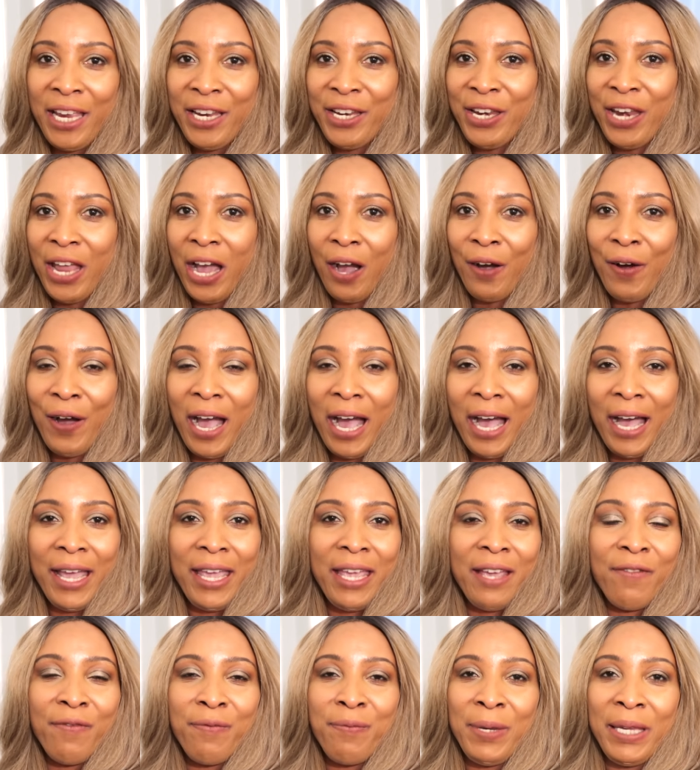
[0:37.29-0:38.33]
Now I
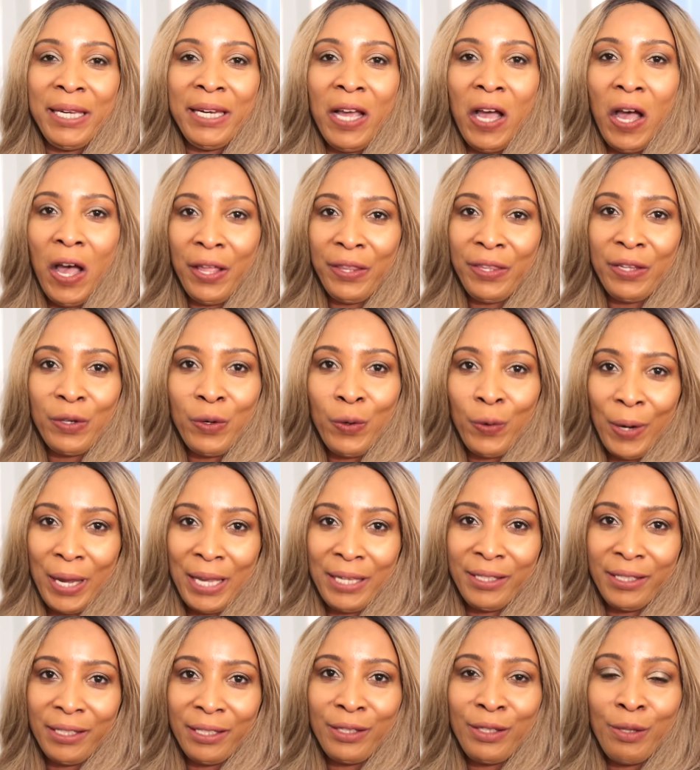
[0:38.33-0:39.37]
have been on a
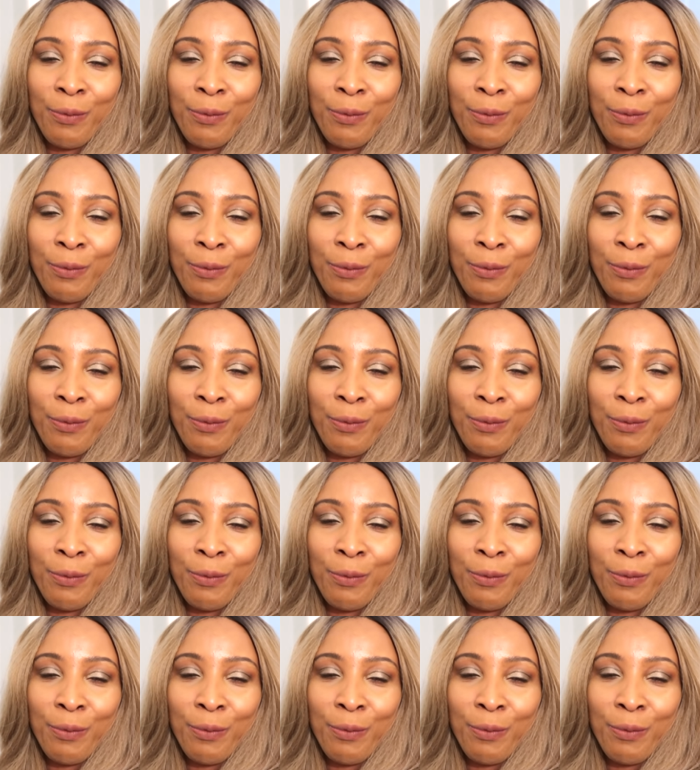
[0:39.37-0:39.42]
quest